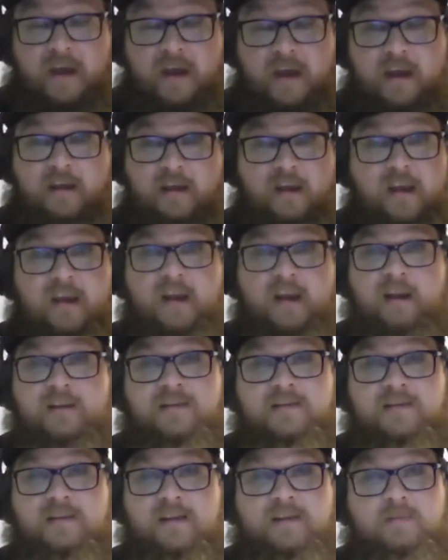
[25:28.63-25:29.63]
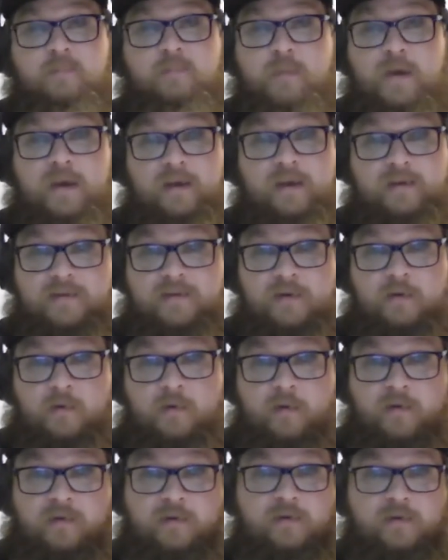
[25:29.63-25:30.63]
and it's big.
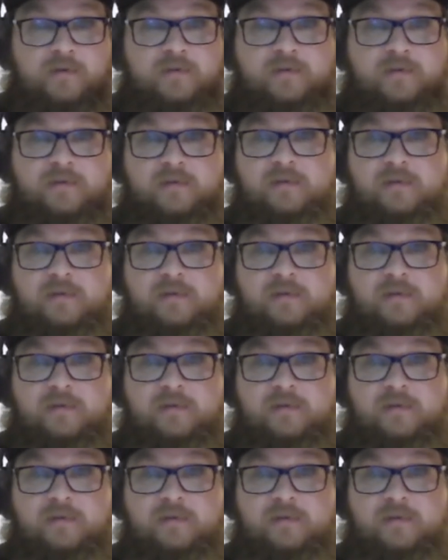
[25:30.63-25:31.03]
So there's